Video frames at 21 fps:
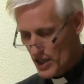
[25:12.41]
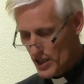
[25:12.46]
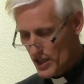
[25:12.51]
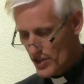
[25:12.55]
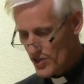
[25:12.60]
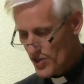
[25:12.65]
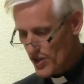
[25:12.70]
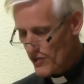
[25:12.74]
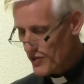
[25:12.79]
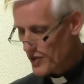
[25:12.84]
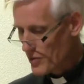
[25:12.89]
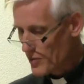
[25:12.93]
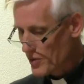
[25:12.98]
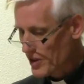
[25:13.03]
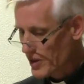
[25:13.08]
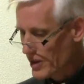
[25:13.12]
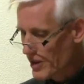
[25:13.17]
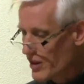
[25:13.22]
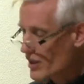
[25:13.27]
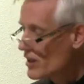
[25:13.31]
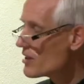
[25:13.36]
as if it
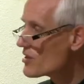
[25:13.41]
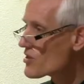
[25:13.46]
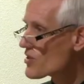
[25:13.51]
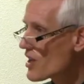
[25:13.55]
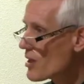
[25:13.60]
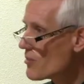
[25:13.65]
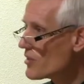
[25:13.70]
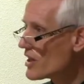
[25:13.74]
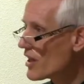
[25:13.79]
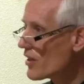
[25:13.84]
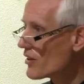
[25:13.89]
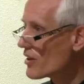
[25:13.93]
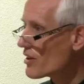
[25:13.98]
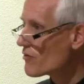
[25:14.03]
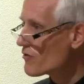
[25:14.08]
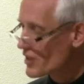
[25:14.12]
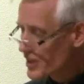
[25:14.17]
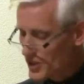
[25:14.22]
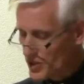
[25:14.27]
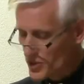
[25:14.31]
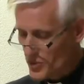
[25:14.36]
were a seminary
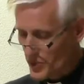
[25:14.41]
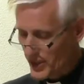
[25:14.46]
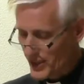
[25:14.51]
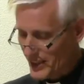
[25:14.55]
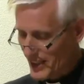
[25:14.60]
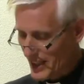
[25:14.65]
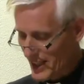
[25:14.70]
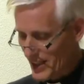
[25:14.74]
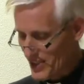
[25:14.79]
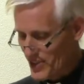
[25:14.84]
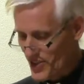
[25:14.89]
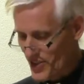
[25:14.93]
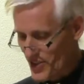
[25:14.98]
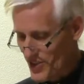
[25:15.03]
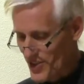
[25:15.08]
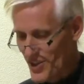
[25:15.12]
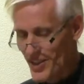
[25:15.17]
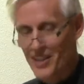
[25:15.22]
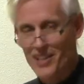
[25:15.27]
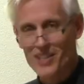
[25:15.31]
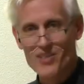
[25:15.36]
fieldwork
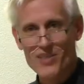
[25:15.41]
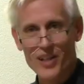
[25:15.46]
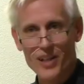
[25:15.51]
exercise,